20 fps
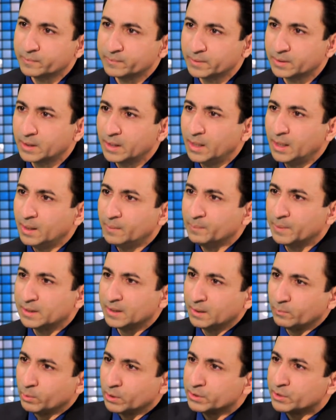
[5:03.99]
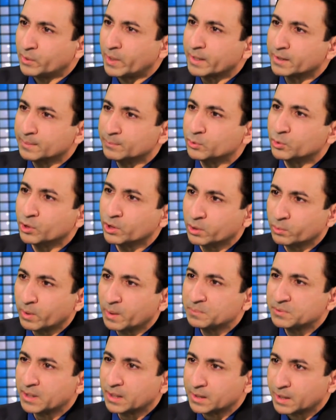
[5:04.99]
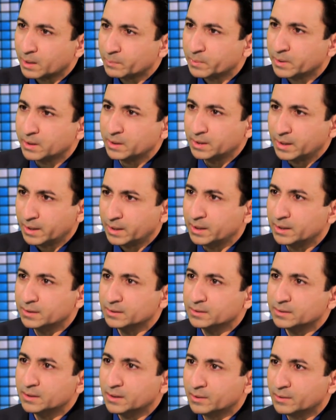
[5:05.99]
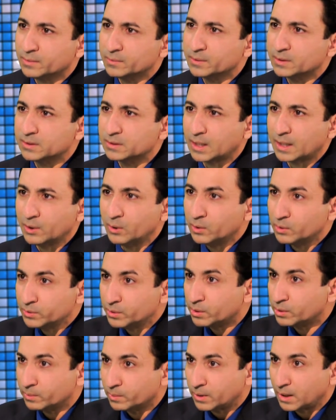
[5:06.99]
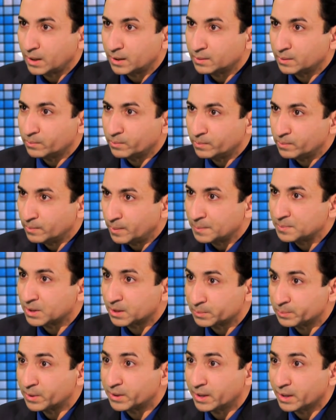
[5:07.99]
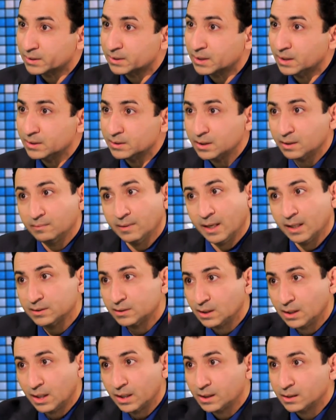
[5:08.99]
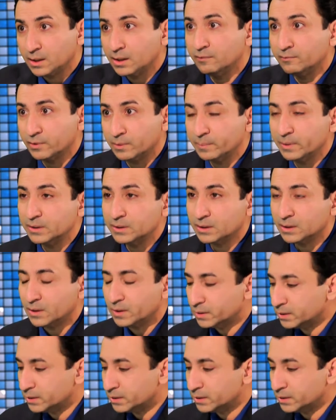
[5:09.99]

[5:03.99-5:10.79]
Good. But we'll direct them to your website. That way they can, you know, because I know your uh, website's pretty extensive. It has yes. a lot of the information.